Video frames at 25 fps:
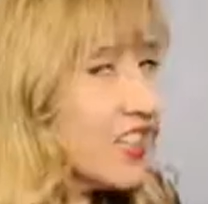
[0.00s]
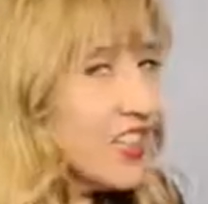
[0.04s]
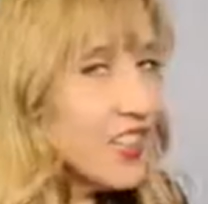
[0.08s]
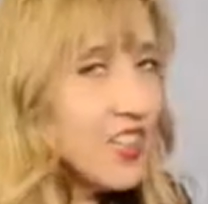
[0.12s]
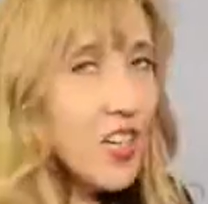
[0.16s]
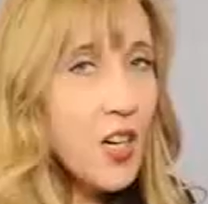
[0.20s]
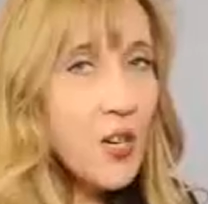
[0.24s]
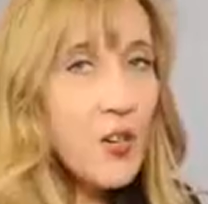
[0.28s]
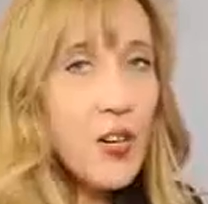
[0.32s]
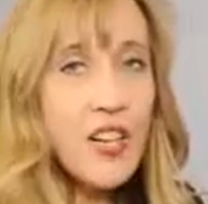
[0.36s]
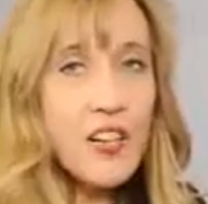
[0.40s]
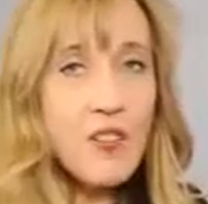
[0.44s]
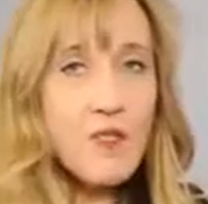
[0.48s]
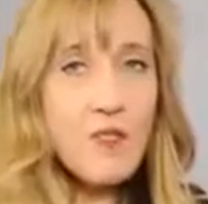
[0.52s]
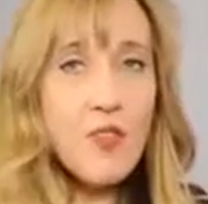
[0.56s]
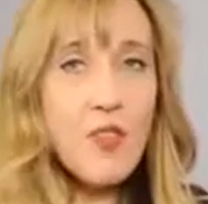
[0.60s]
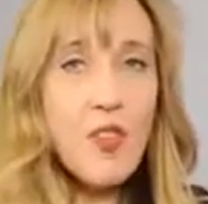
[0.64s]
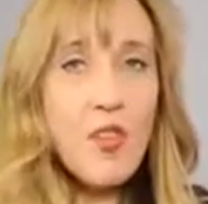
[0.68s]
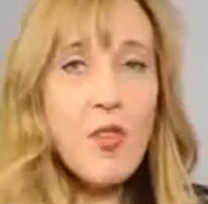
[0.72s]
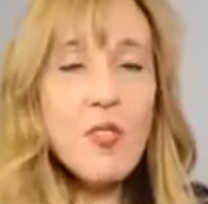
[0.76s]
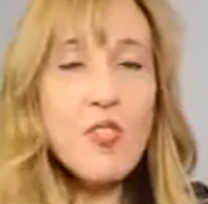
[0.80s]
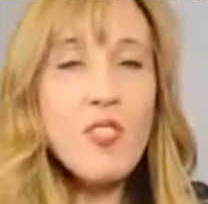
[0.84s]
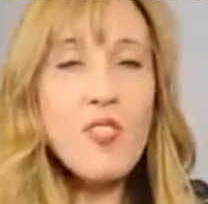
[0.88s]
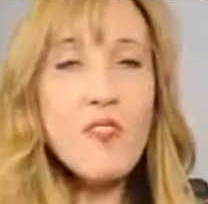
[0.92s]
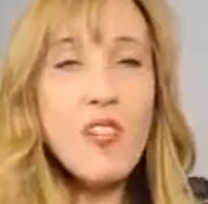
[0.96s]
All right, for
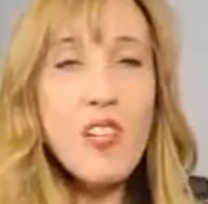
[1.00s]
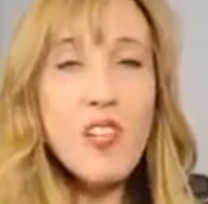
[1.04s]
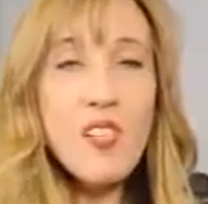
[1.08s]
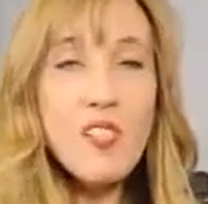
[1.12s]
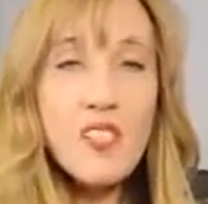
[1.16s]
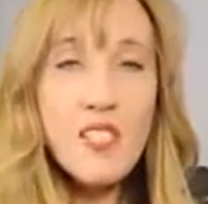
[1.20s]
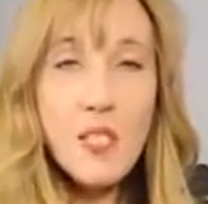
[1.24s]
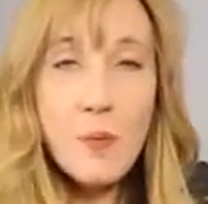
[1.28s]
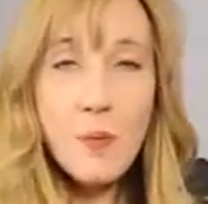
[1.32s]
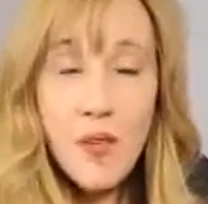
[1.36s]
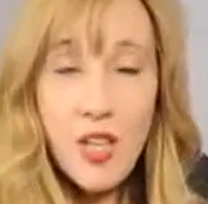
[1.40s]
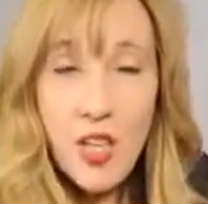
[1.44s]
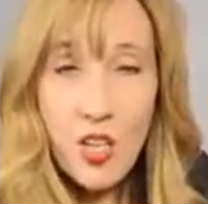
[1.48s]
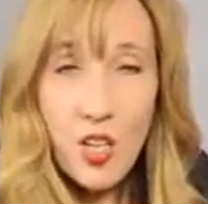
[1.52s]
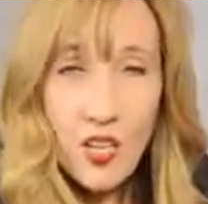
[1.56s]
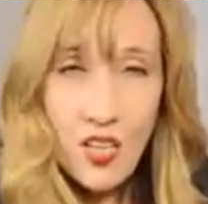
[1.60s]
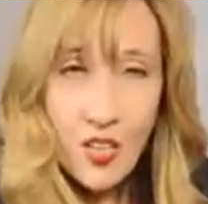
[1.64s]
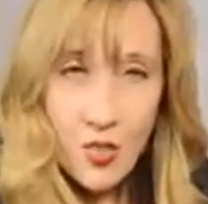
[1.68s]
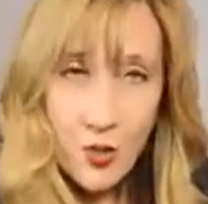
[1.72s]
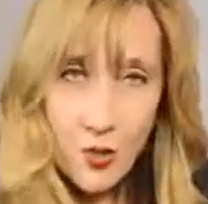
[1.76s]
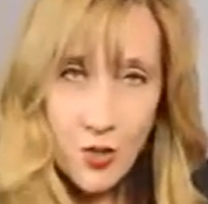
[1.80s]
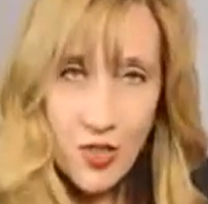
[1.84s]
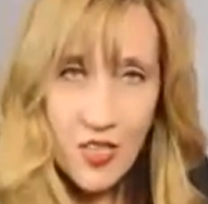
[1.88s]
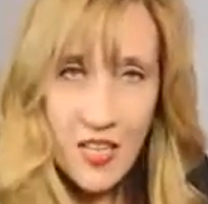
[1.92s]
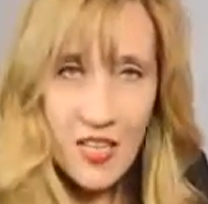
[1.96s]
those of us that may not
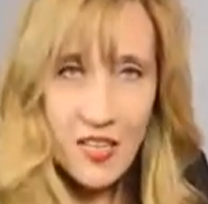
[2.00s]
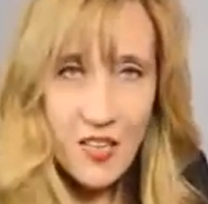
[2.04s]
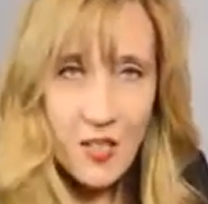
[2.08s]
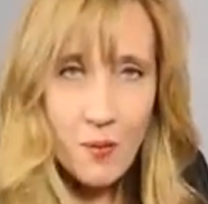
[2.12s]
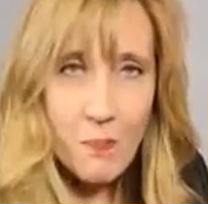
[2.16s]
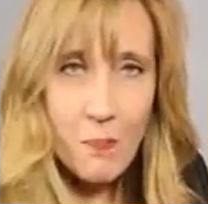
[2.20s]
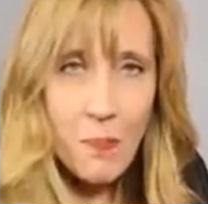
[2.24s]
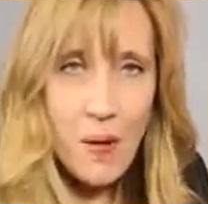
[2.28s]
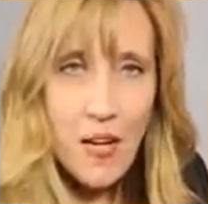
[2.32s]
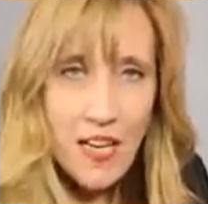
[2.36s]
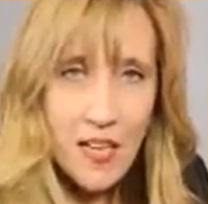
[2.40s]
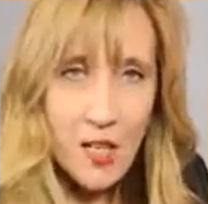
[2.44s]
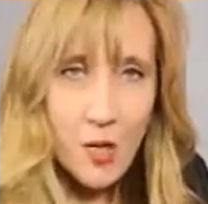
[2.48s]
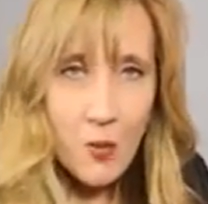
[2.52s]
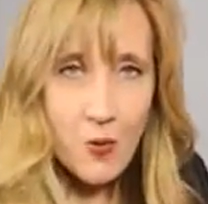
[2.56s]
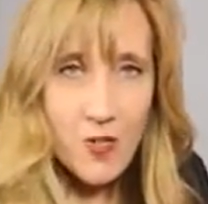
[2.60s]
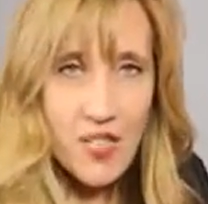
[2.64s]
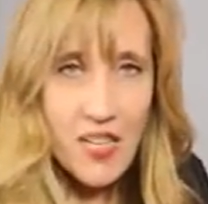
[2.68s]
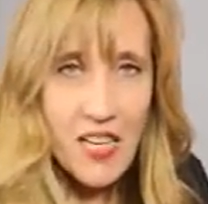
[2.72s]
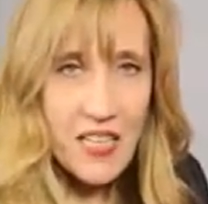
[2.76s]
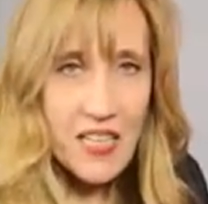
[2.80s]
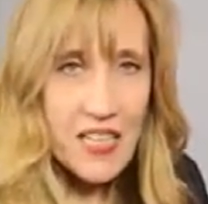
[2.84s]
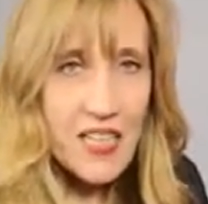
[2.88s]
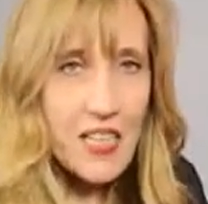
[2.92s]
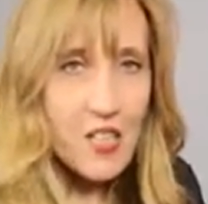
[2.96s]
understand the
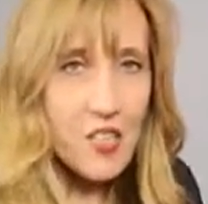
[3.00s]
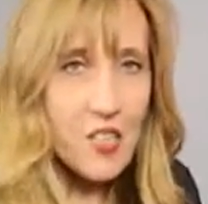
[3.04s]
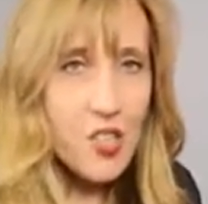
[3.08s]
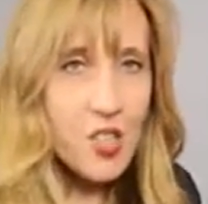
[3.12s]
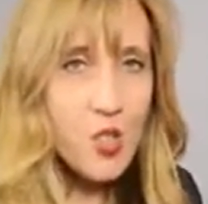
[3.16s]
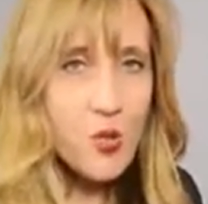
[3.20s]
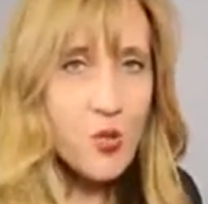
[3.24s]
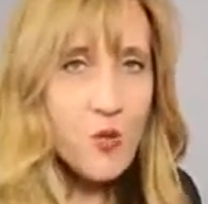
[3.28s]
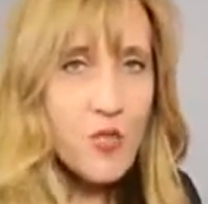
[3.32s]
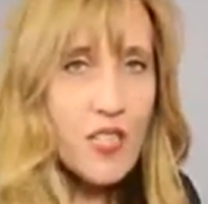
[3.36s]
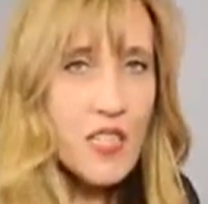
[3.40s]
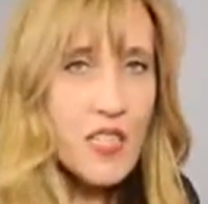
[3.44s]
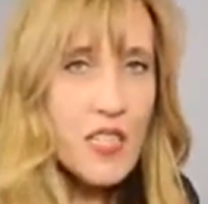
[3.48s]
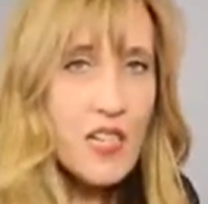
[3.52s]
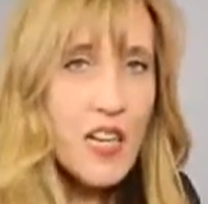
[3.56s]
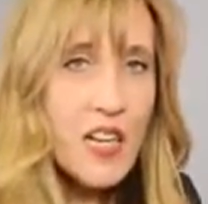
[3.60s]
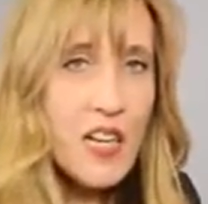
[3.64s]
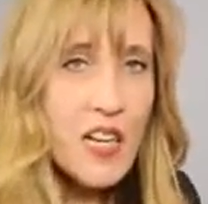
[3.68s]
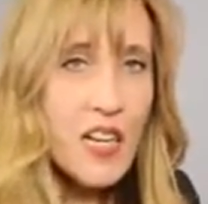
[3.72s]
biotech industry